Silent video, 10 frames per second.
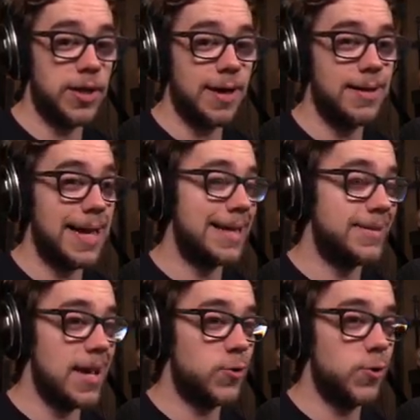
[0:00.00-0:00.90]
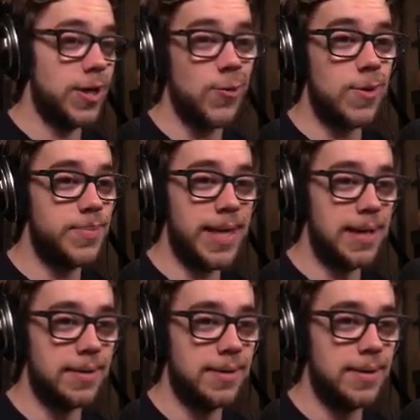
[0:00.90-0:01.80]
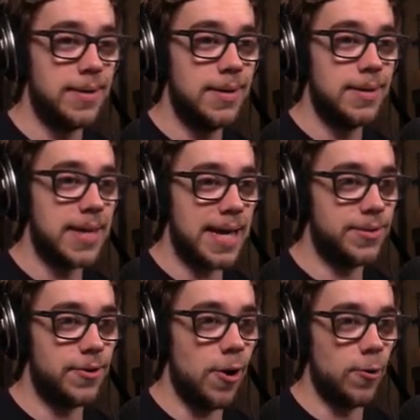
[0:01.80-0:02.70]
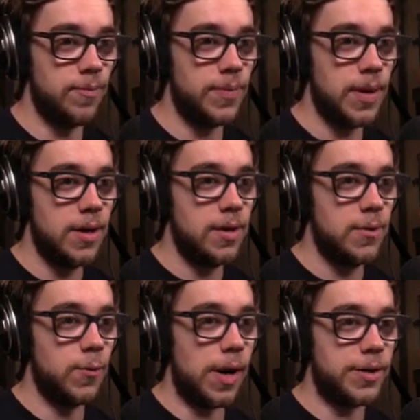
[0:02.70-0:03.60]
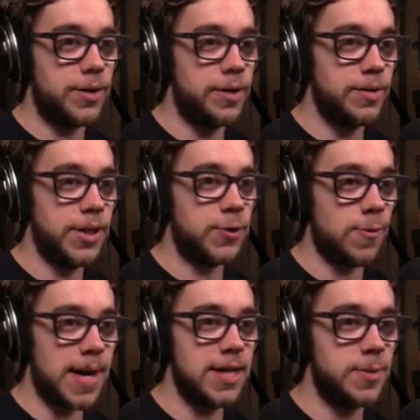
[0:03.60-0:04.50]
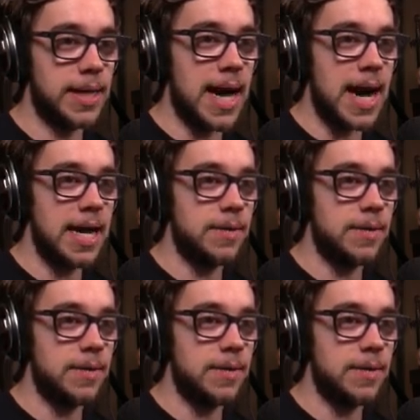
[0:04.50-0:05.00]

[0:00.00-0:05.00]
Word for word: gun, and it's actually UMP. That's dope. Which just reminds me, I am